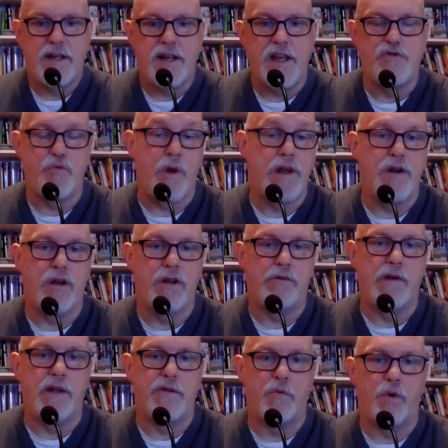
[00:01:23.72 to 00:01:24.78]
it's read all
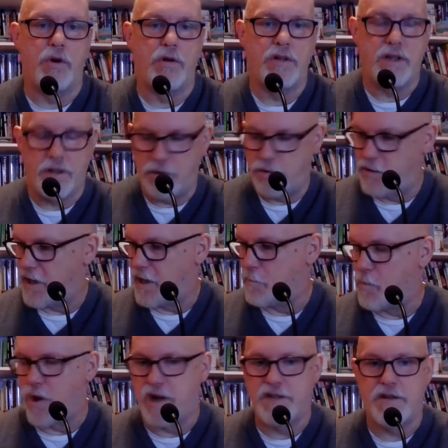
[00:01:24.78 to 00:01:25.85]
around the world, including
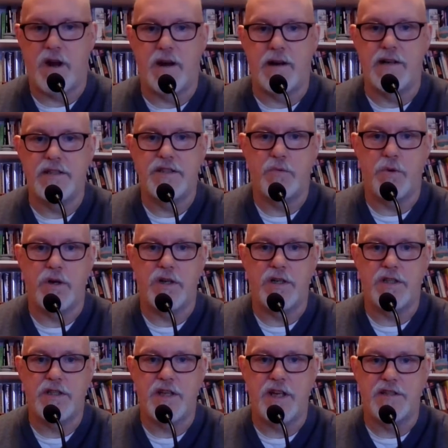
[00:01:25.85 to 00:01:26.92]
Buenos Aires, where
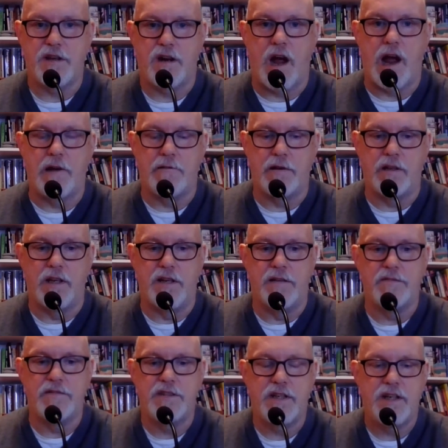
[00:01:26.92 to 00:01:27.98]
César Aira
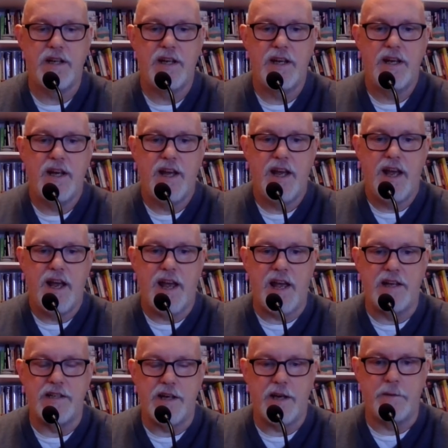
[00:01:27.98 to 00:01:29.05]
lives.
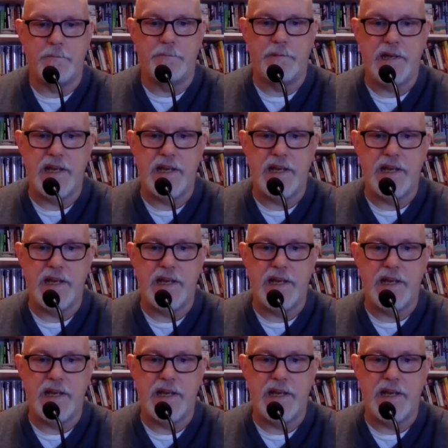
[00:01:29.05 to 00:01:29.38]
And